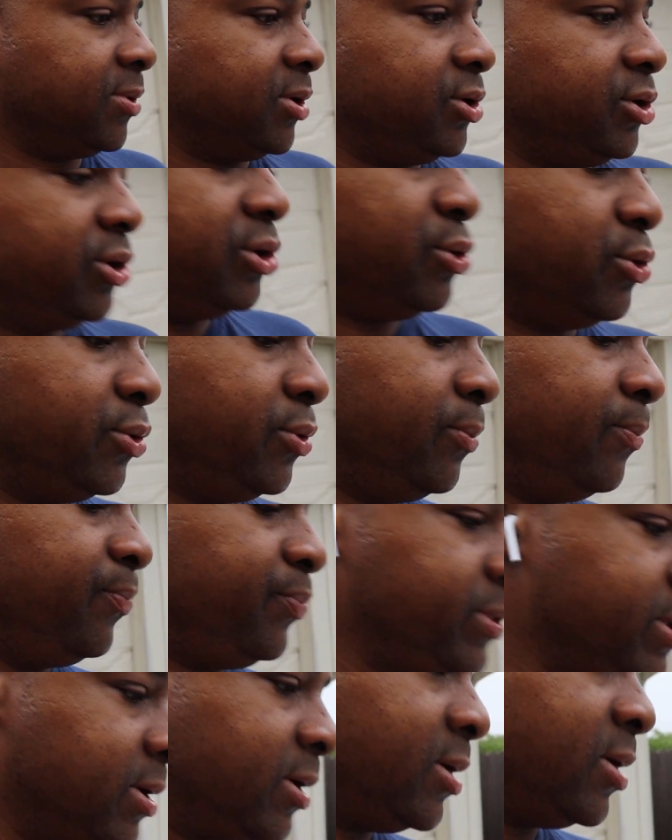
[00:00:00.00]
to do.
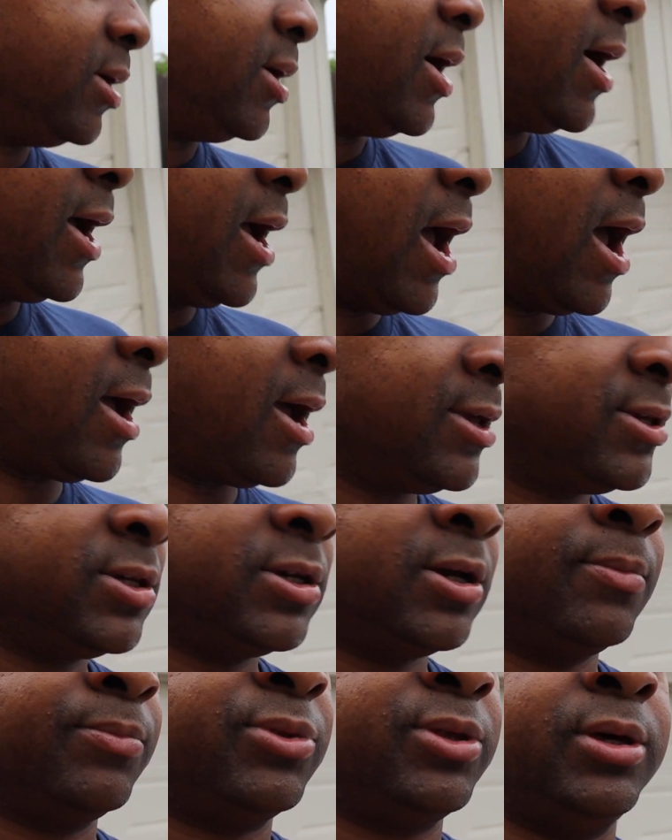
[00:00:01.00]
I got
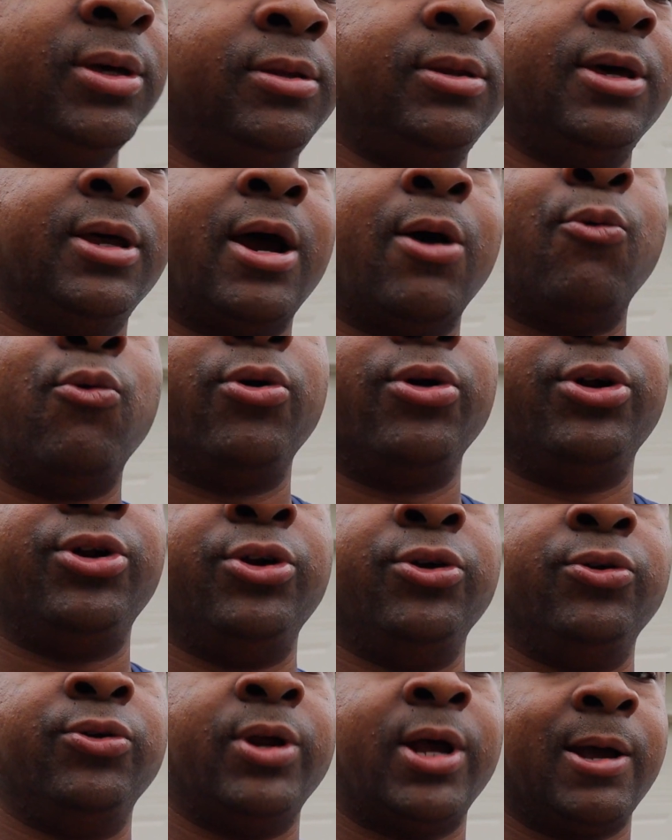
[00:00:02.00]
something that I want to
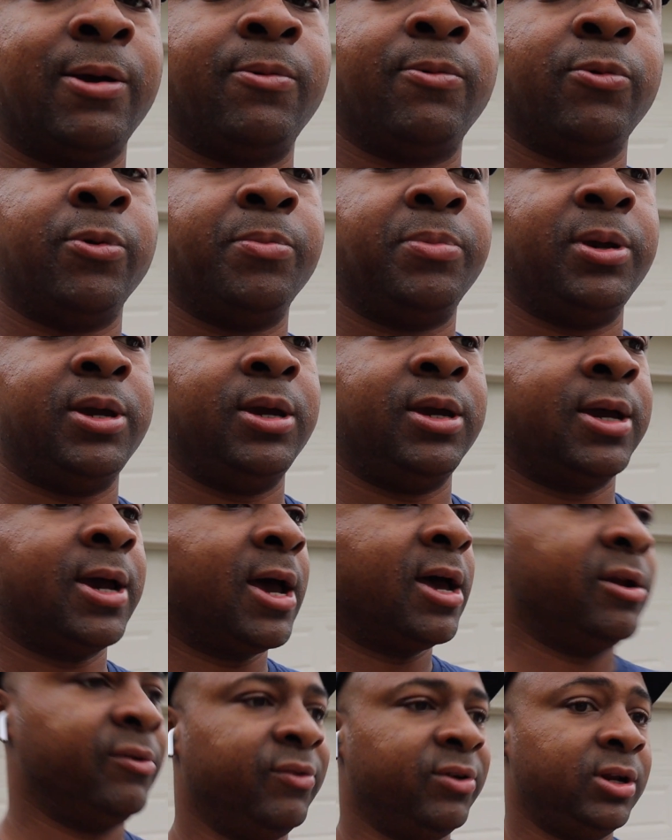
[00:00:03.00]
do that would be
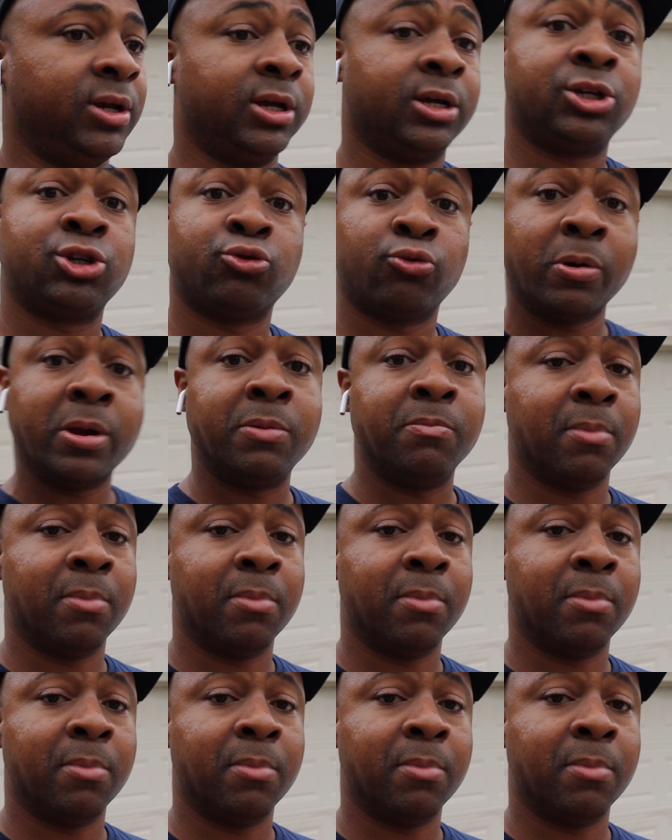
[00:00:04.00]
kind of an extreme